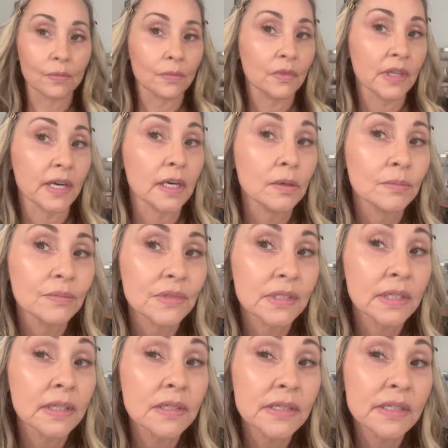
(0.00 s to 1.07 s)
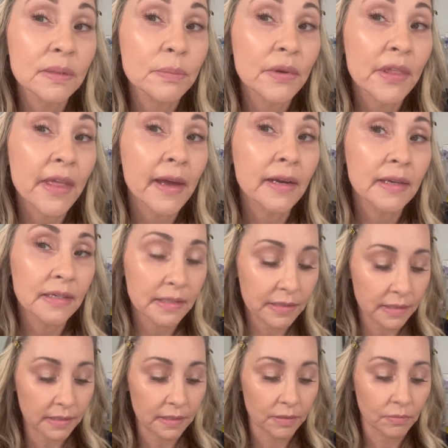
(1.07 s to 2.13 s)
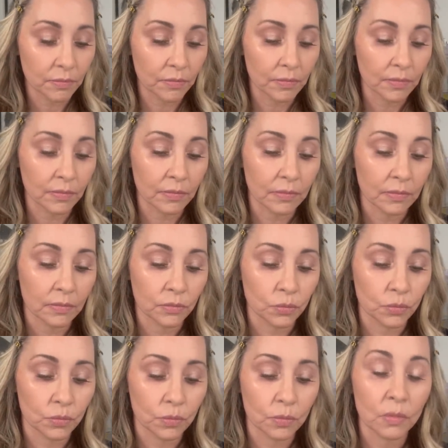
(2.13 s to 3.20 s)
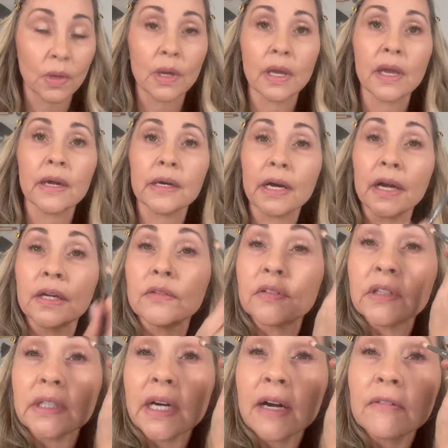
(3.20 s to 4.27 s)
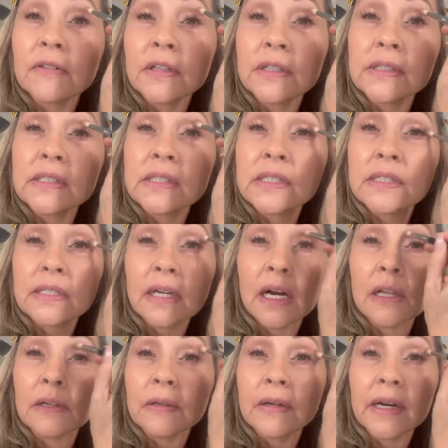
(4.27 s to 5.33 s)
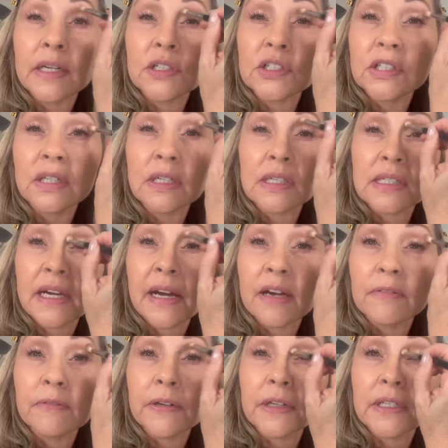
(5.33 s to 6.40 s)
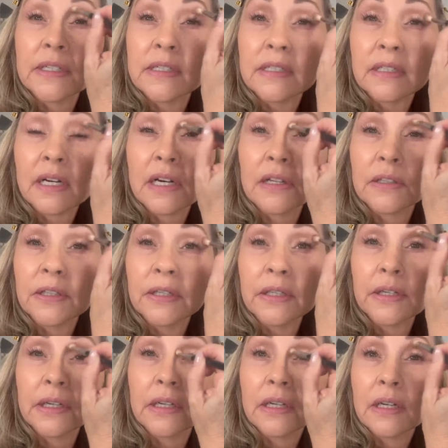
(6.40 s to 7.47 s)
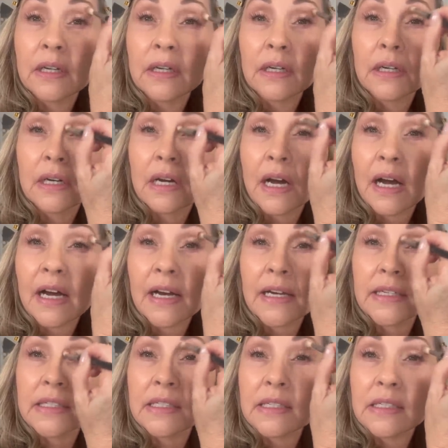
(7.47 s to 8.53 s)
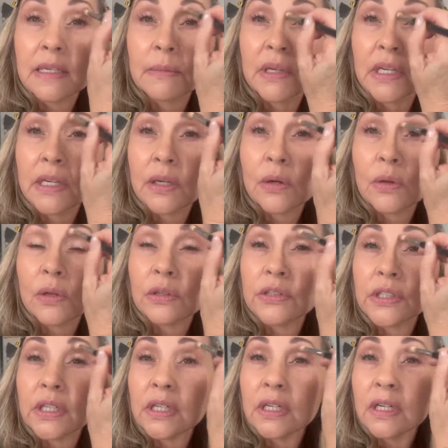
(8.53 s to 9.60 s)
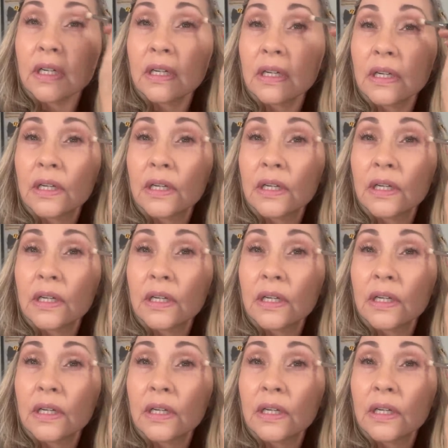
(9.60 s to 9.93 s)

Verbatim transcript: There, see how simple that is? It kind of covers discoloration because I have very discolored eyes as I'm getting older.